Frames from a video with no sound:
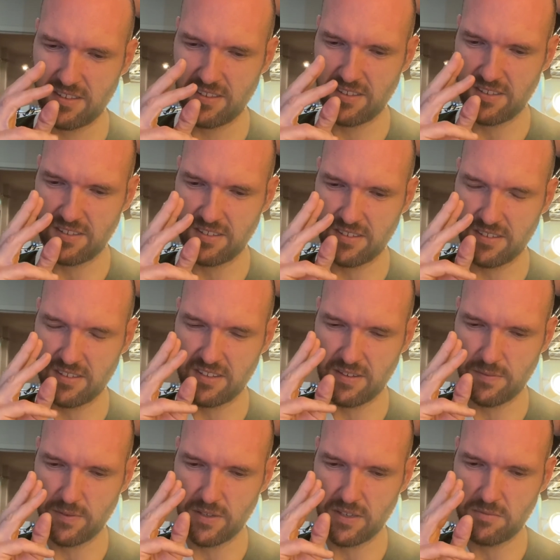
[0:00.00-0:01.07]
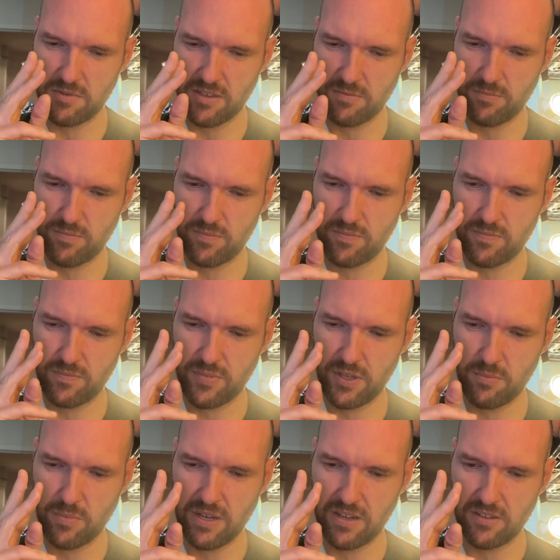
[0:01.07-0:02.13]
is definitely going to be a big
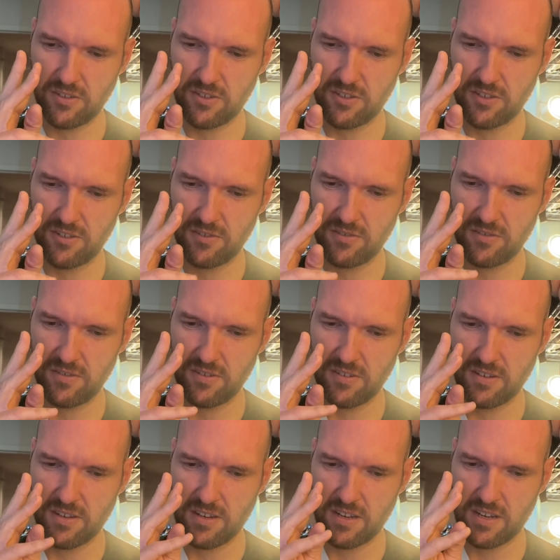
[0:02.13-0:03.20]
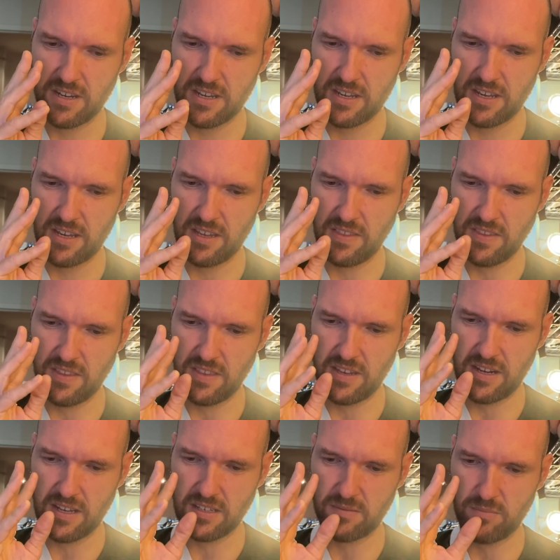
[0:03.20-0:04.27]
milestone. And then the
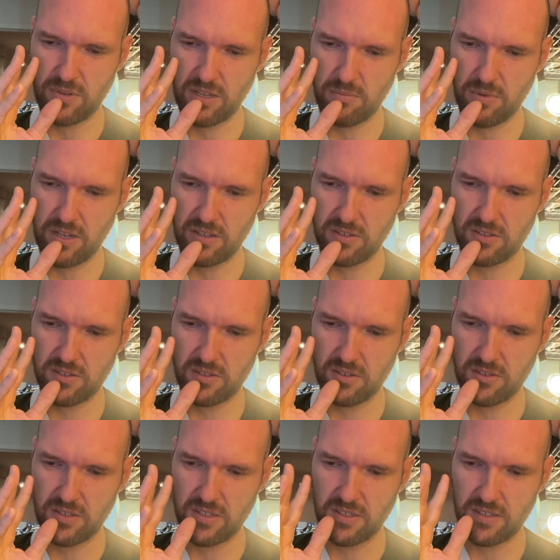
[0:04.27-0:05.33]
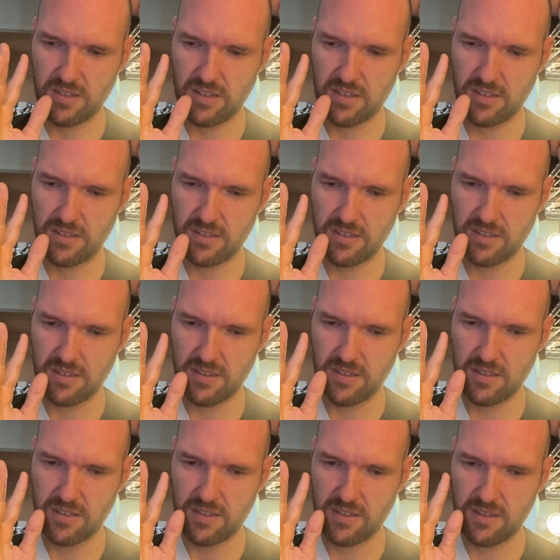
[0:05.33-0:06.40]
next big milestone is like
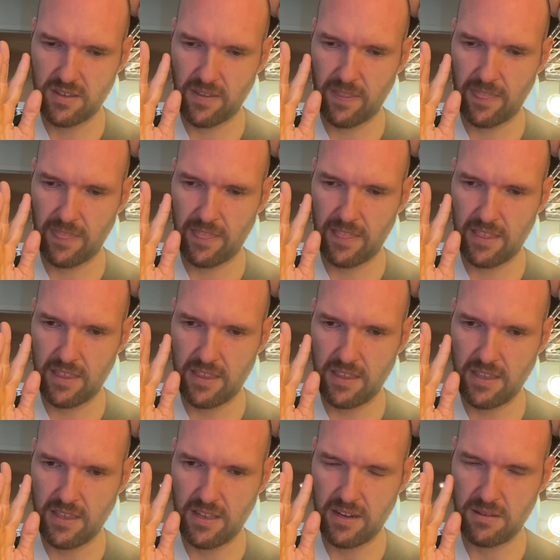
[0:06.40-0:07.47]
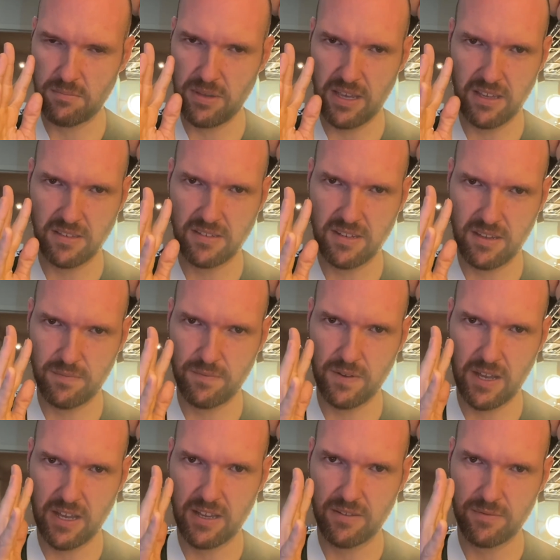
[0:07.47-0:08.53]
getting past day
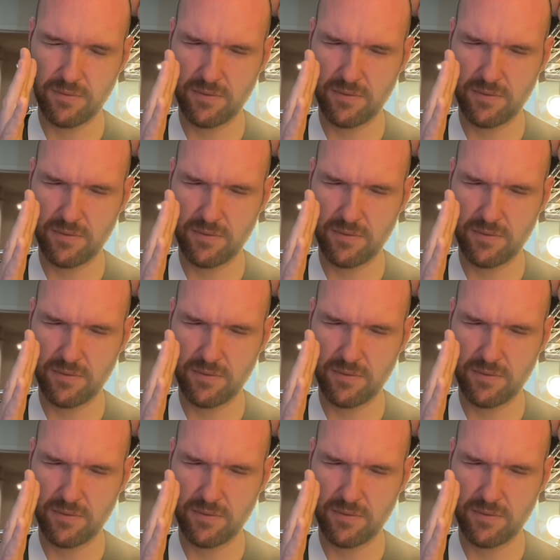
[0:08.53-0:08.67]
five.